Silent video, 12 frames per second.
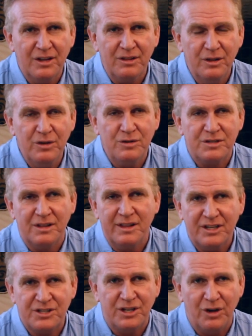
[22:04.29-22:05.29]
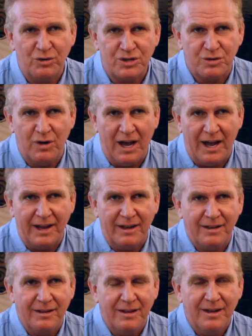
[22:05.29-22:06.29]
to lose unless you don't try.
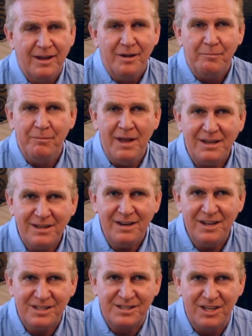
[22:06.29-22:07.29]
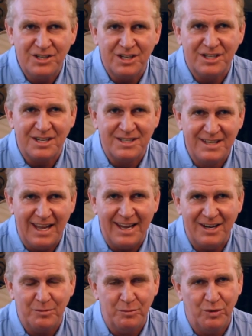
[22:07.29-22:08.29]
Make the decision
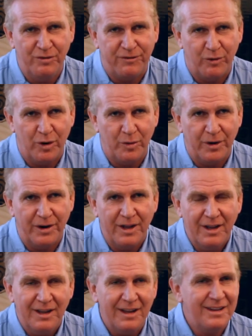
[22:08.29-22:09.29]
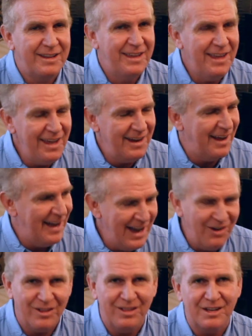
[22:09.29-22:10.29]
today to move forward and get
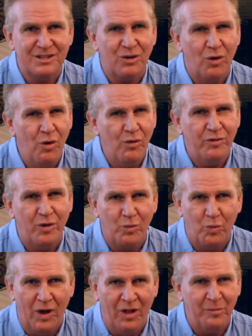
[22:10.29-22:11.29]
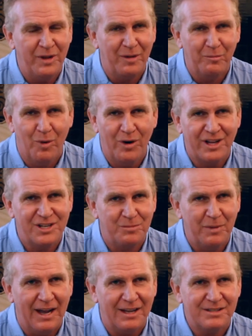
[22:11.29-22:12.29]
out of this overwhelming mortgage
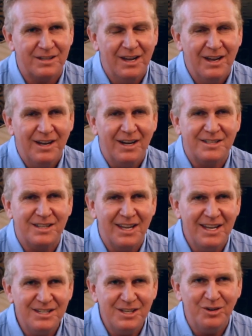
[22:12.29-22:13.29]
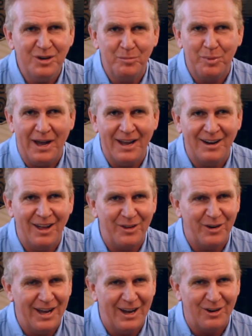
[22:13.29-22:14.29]
mess. It's easier to buy
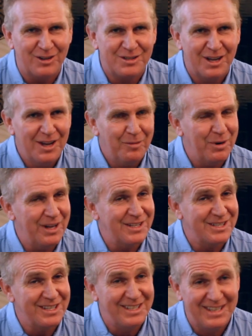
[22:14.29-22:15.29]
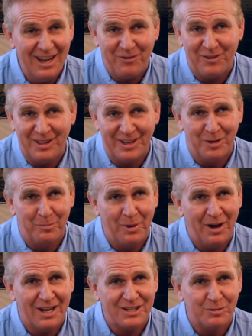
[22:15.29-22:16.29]
another house, but it's definitely
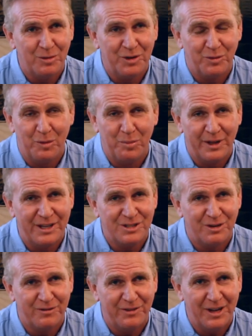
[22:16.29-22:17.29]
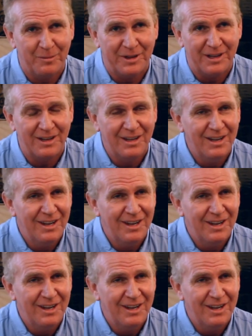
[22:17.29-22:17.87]
impossible to replace your family.